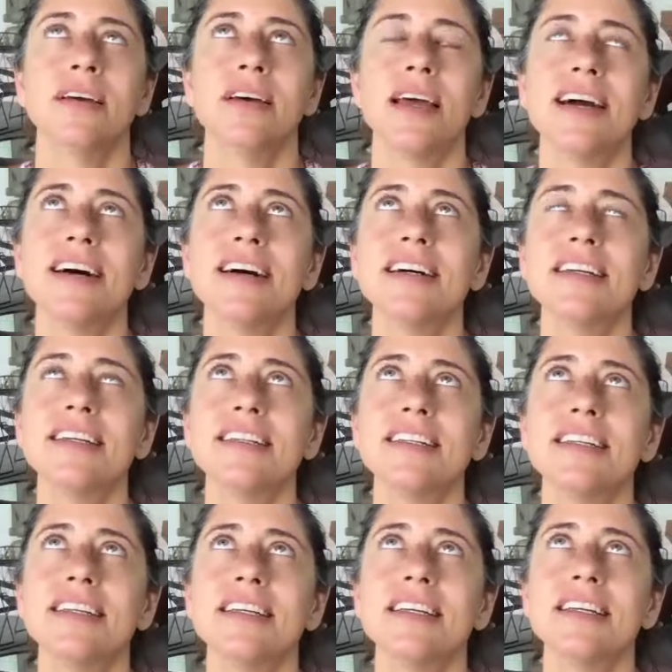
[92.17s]
And,
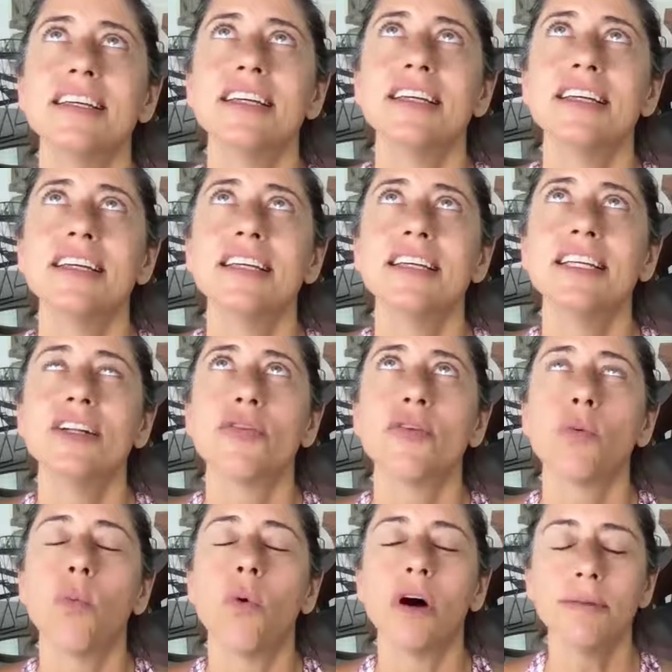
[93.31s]
the
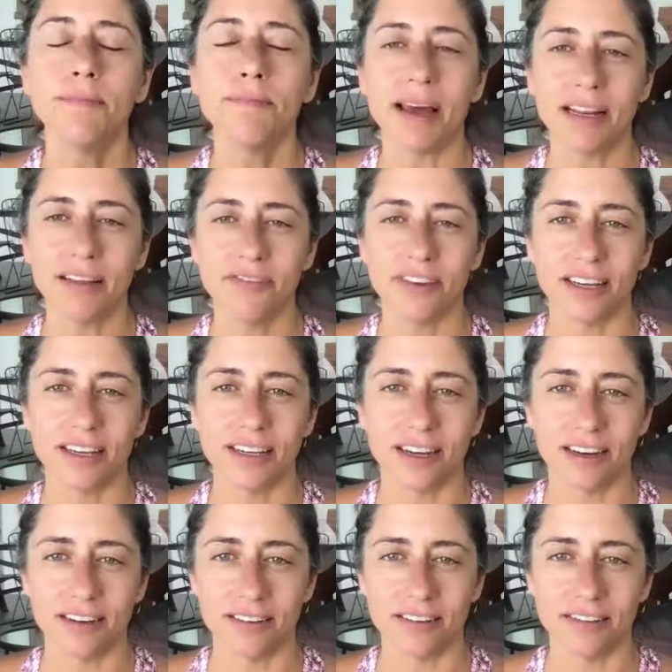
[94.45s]
one benefit
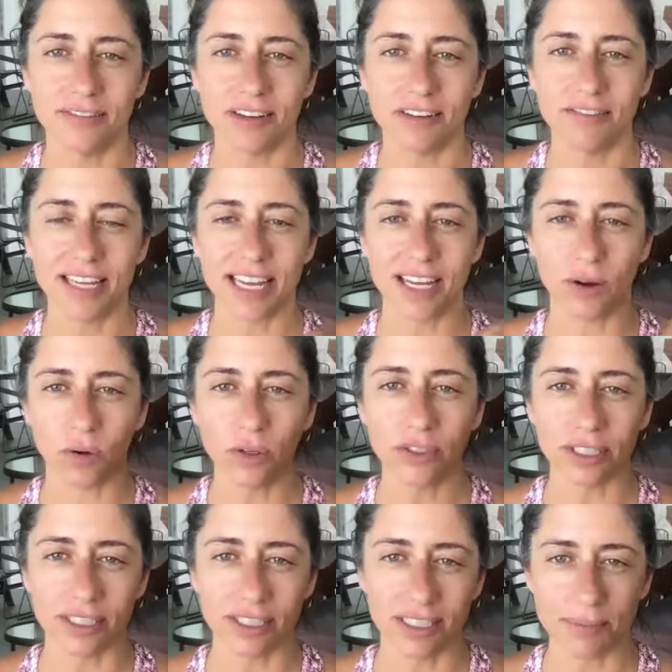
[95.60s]
of getting
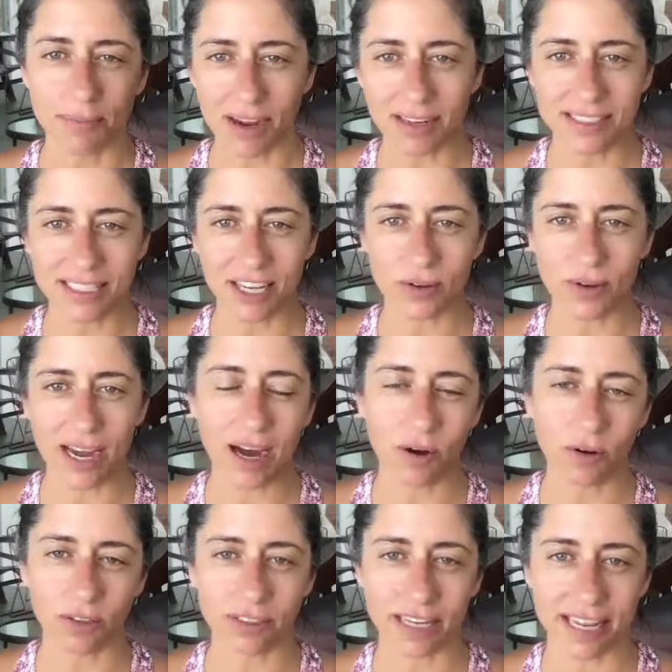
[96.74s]
older, and I'm not going to tell you how
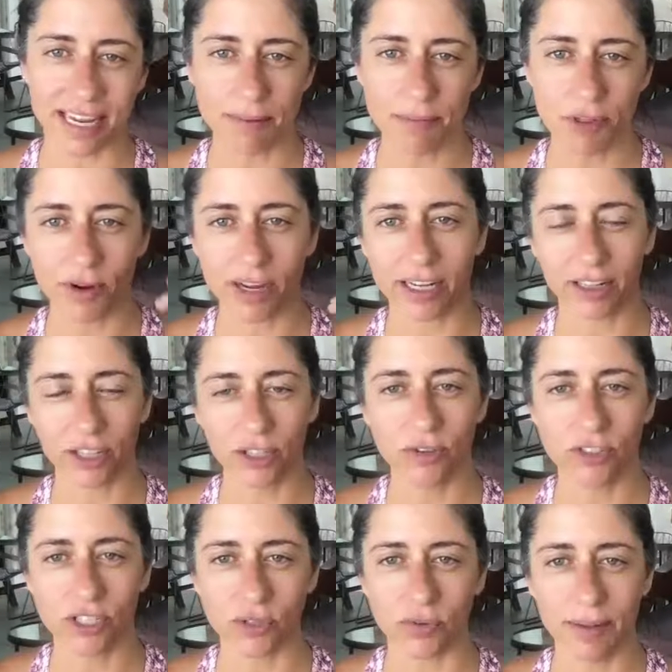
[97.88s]
old I am, though I
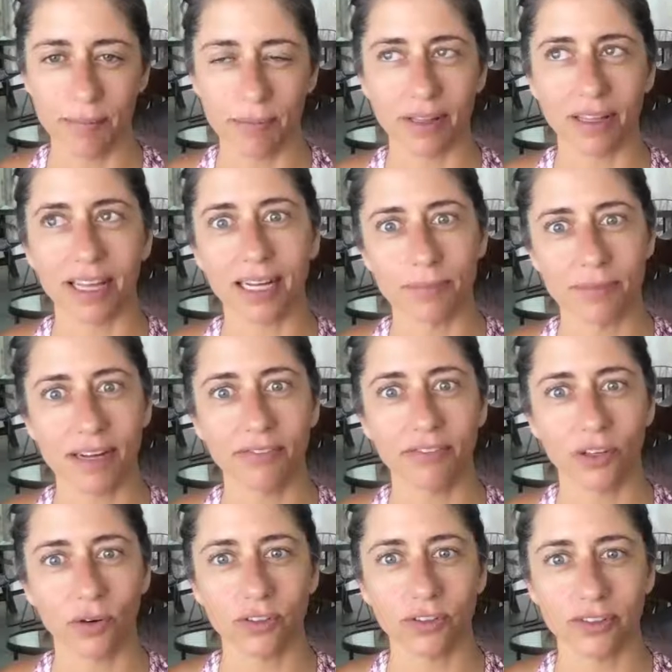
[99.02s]
allude to it, but like I'm
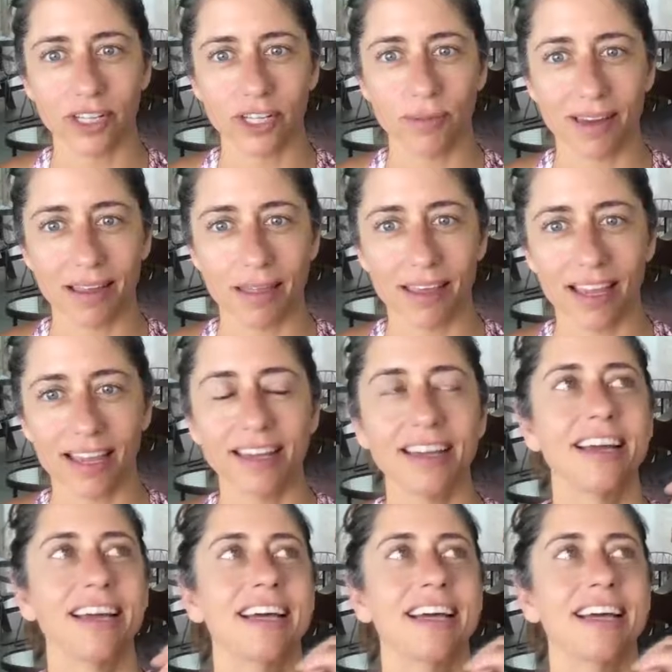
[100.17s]
definitely older than you might think,